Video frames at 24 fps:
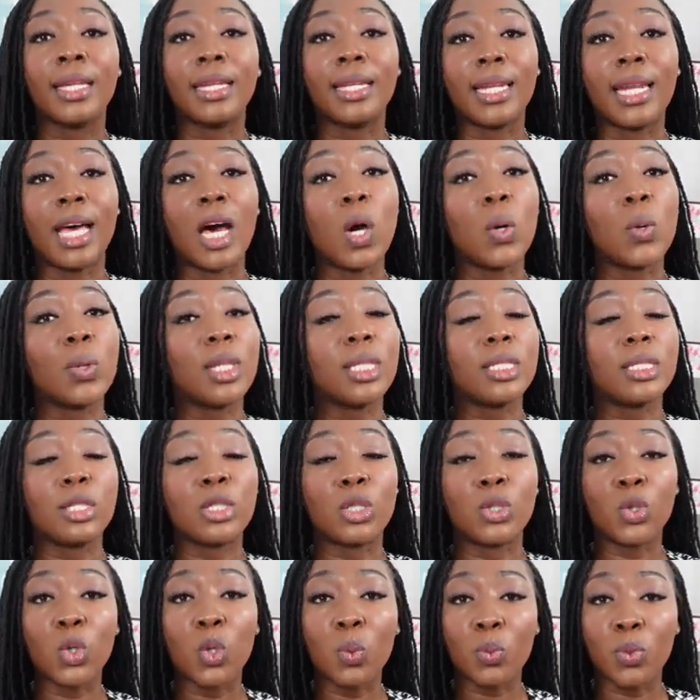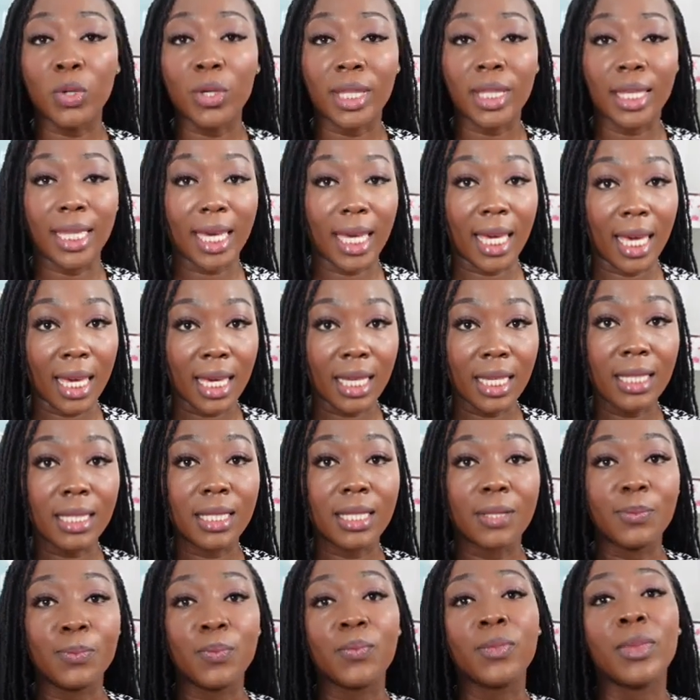Now, this is no more the
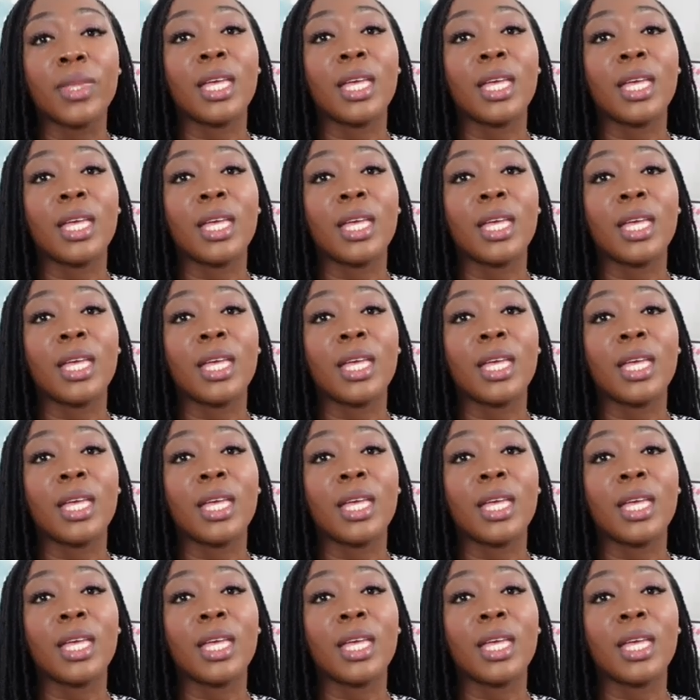case.